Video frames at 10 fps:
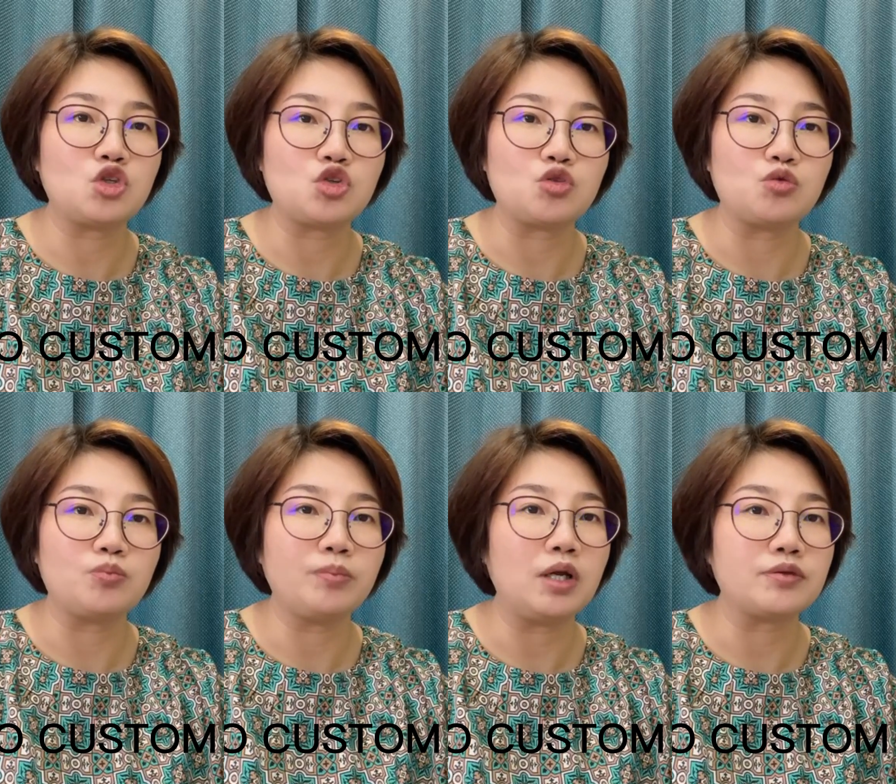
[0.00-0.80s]
to
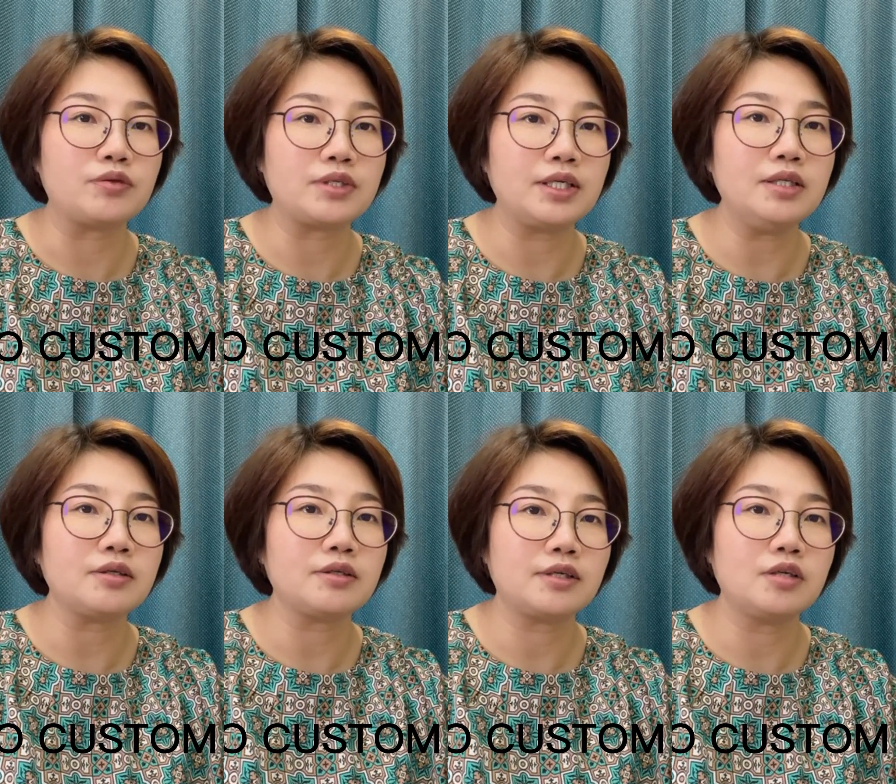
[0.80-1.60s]
proceed
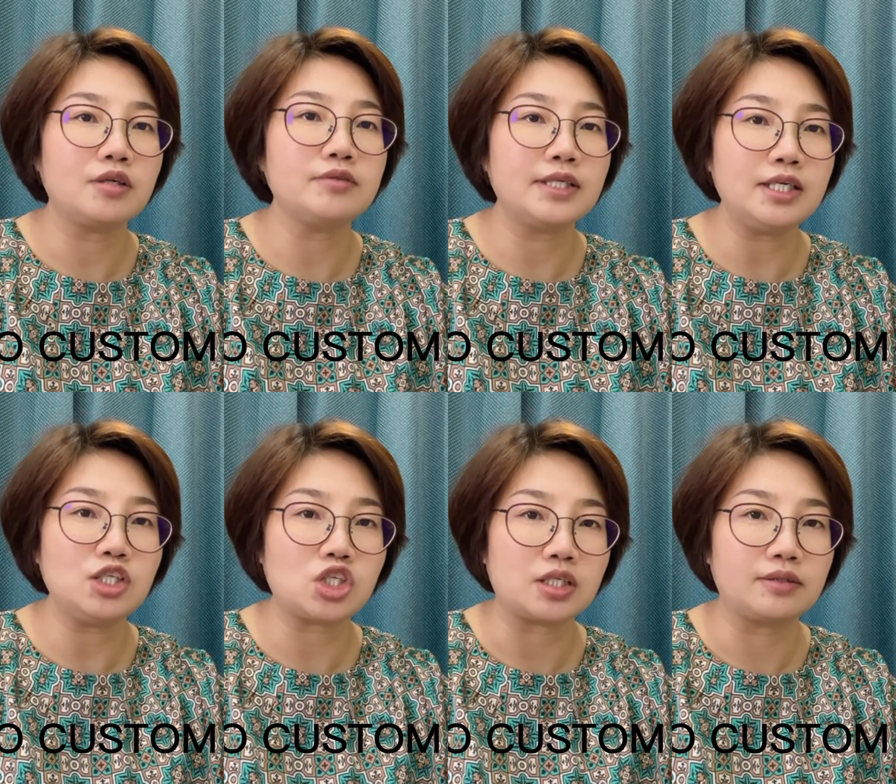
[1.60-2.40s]

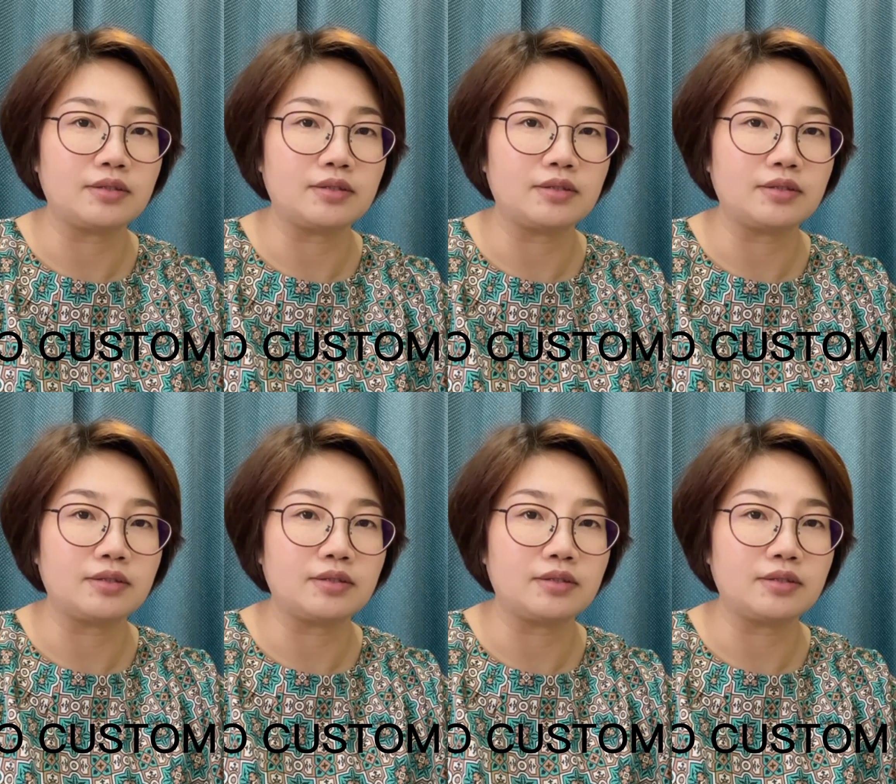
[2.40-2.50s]
quotation.